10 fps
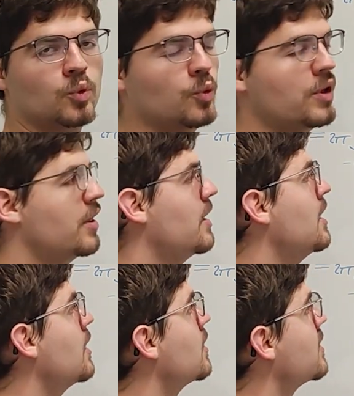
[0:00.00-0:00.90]
with
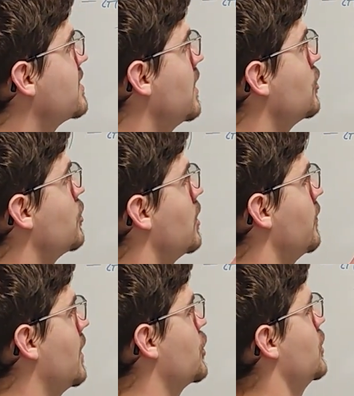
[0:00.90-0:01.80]
the sinusoidal
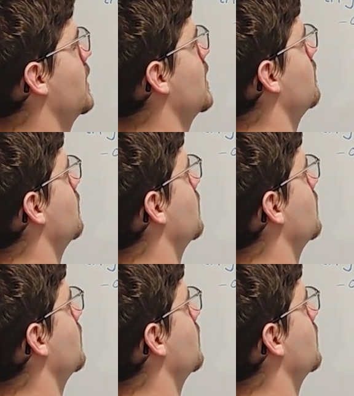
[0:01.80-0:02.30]
function again.